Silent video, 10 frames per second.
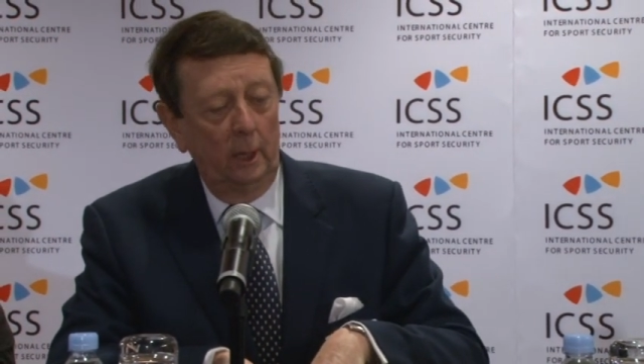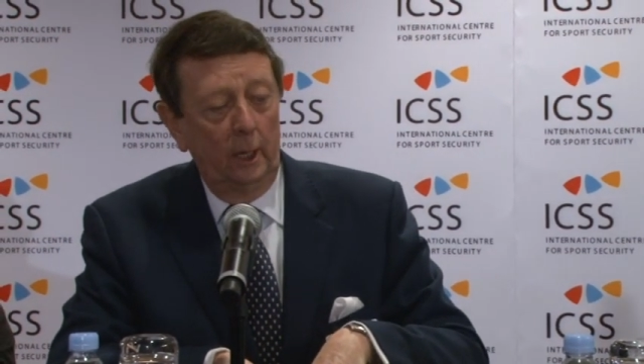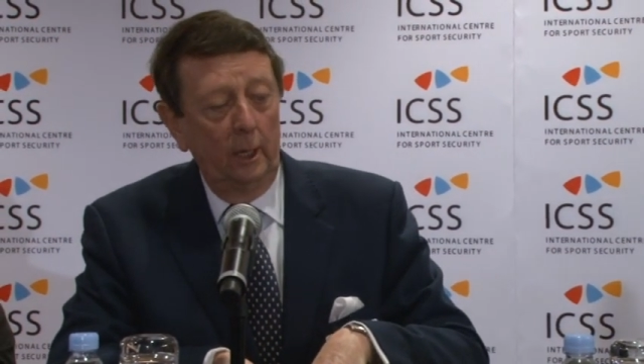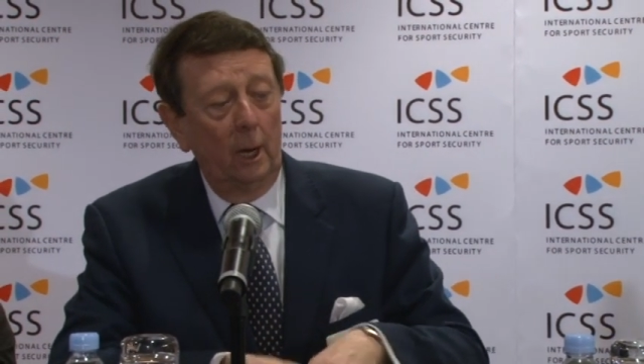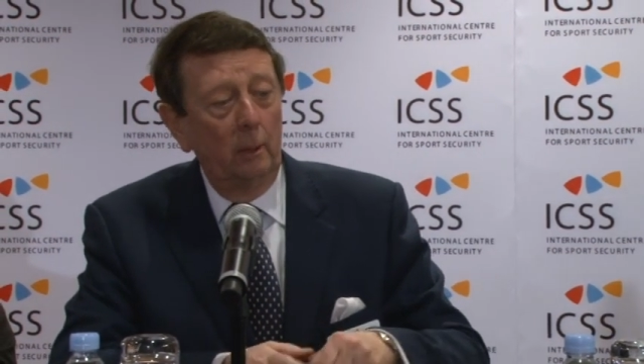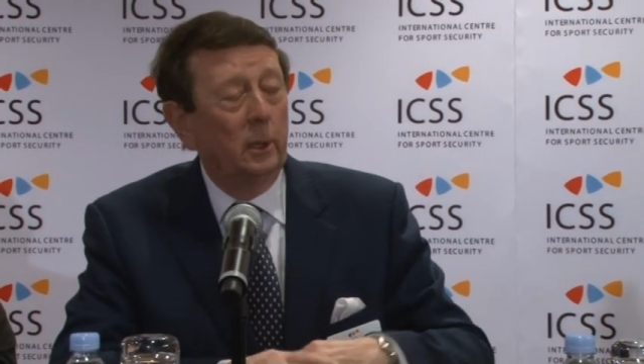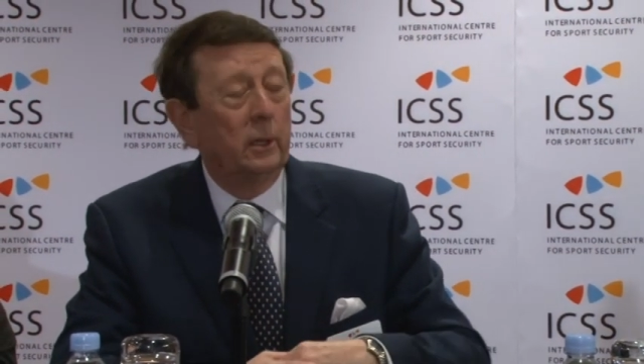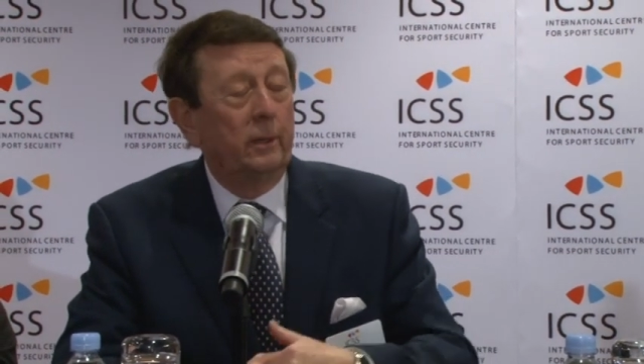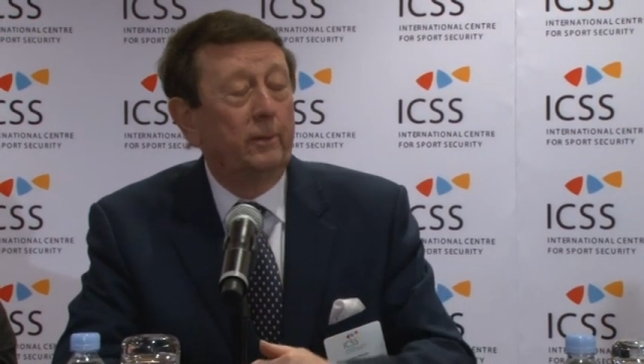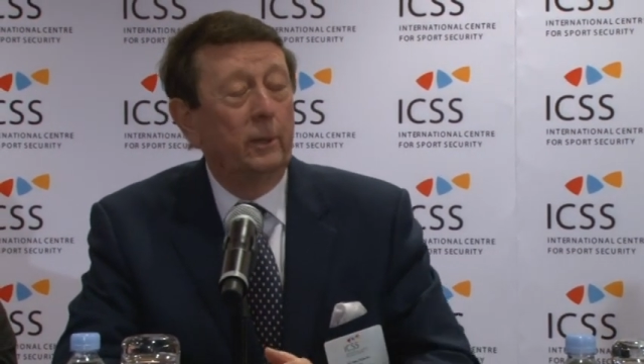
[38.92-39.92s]
And I
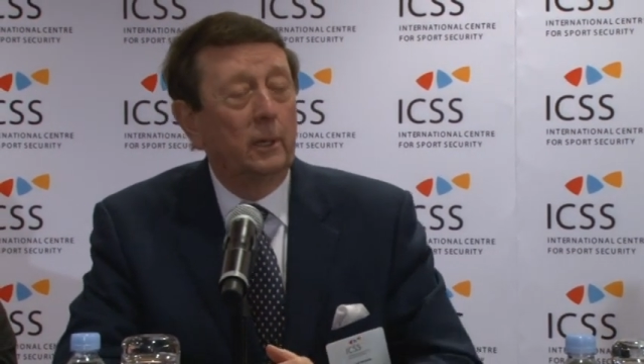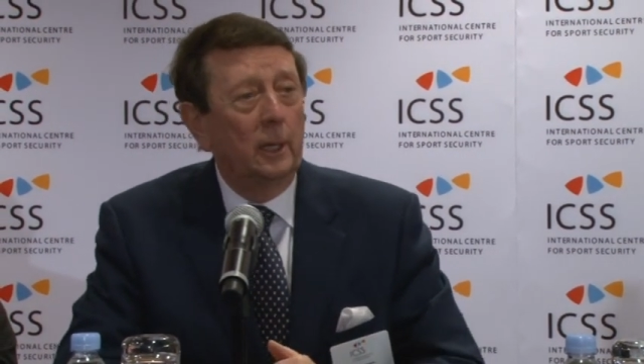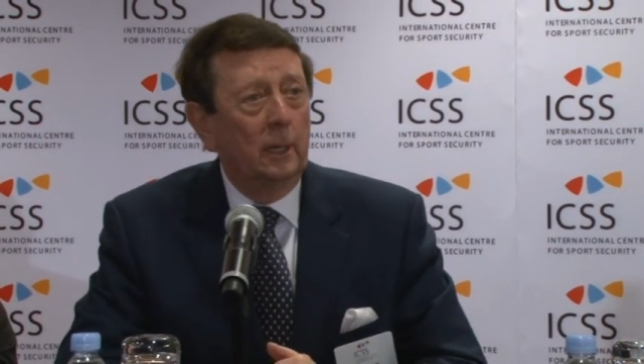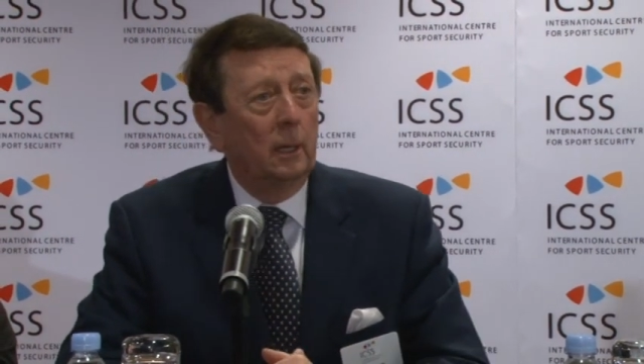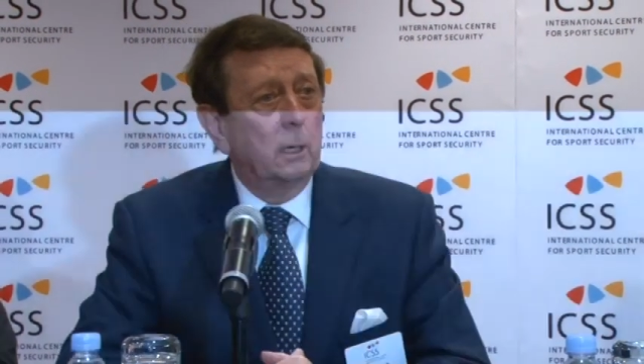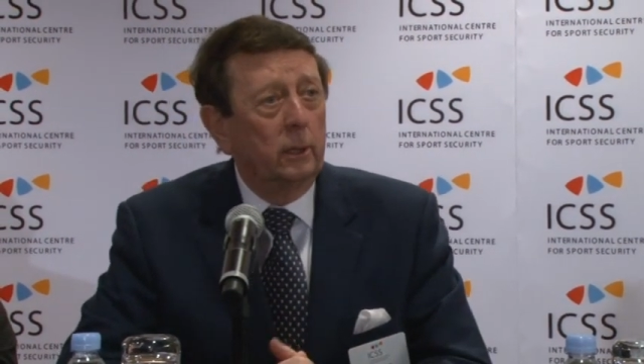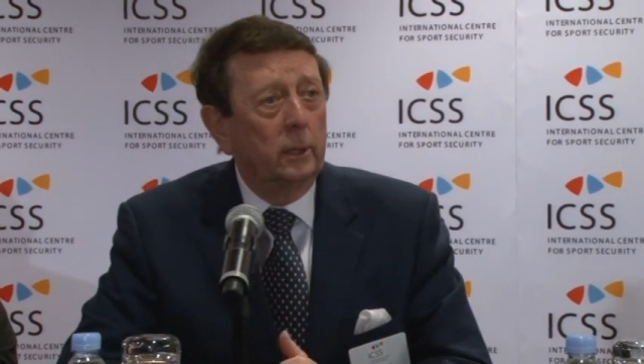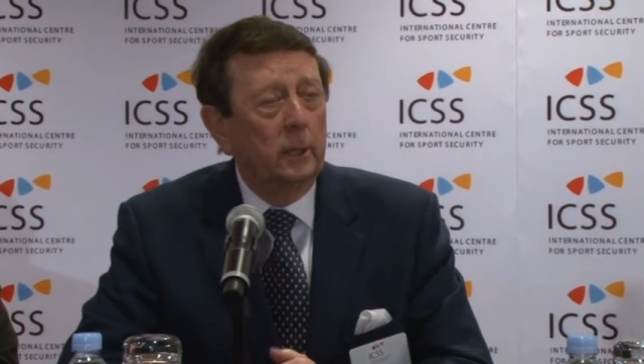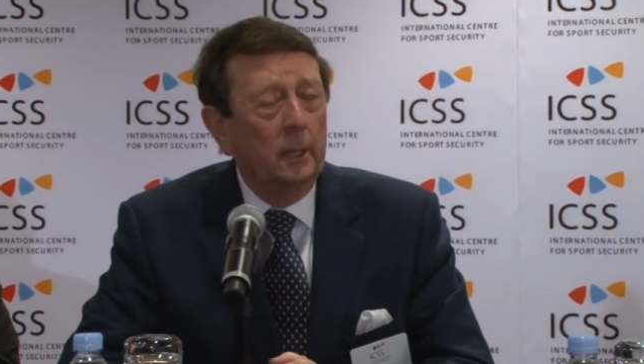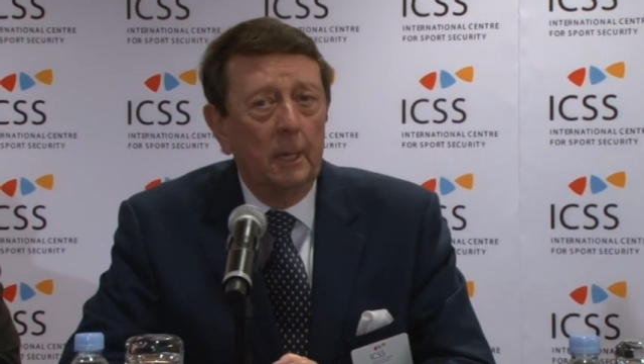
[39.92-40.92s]
believe that England